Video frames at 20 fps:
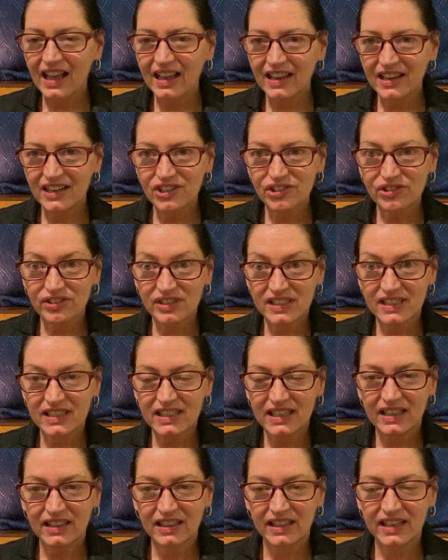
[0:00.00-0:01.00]

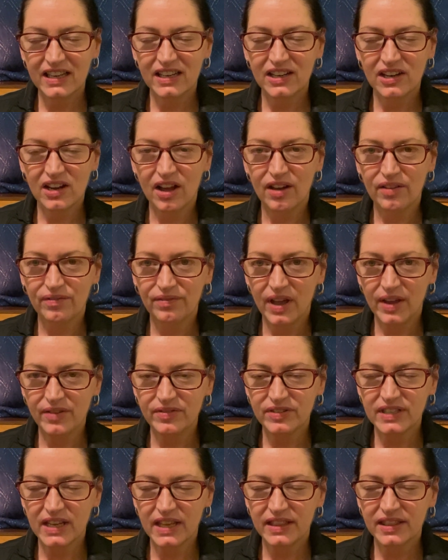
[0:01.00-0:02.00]
interestingly enough, I've
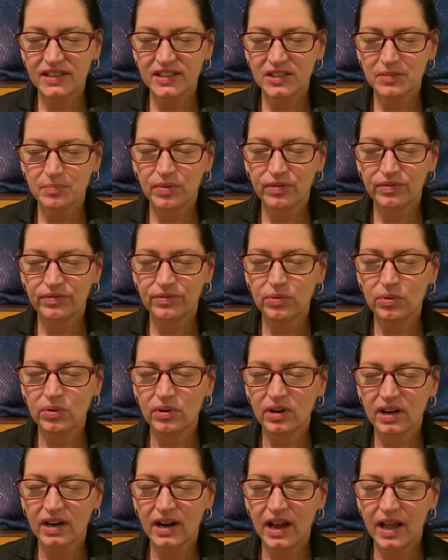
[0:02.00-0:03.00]
said this
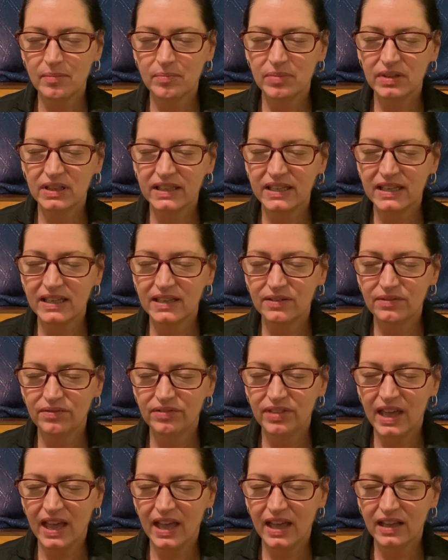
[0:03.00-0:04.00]
before, I believe
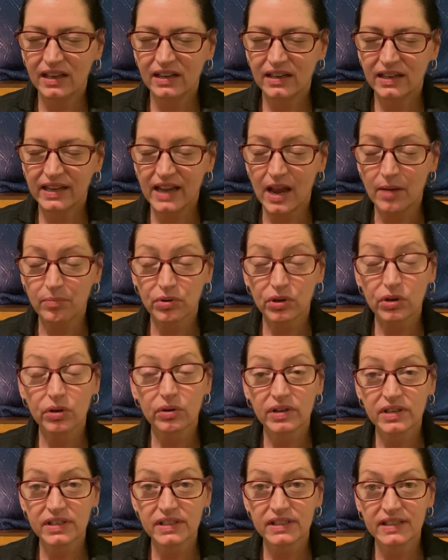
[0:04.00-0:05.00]
that
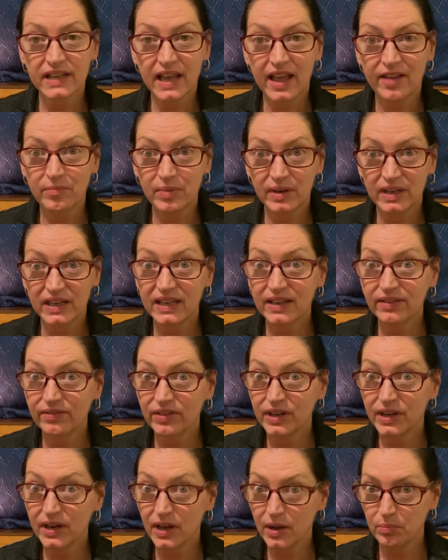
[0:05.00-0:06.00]
Capricorns have been
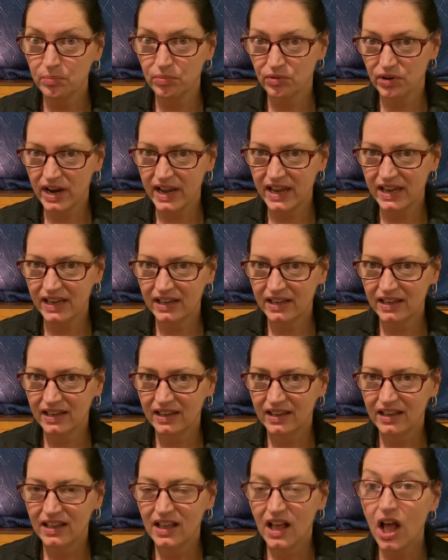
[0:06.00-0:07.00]
given a break,
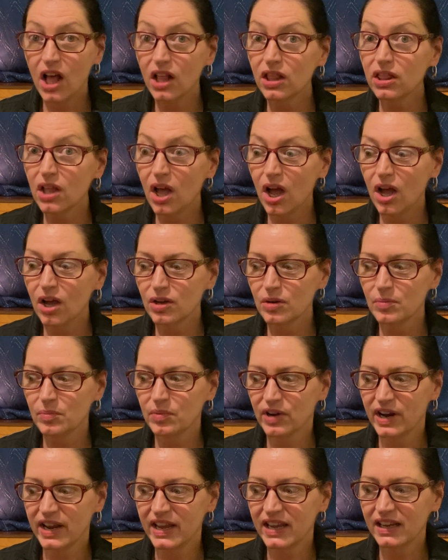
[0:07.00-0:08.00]
a long
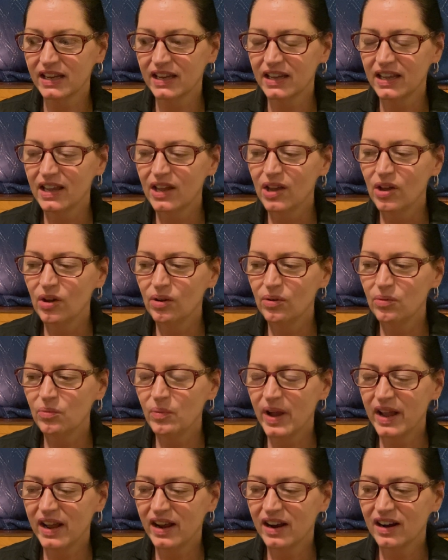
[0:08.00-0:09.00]
break,
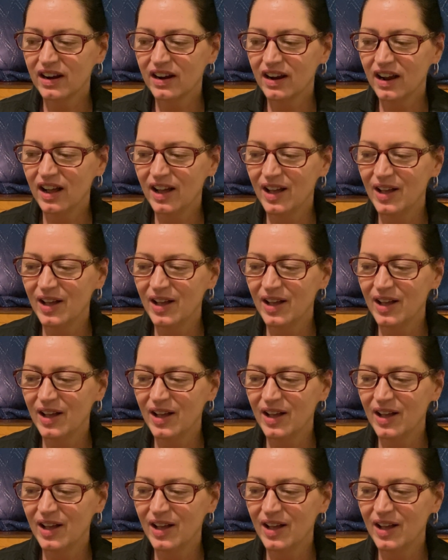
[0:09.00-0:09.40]
where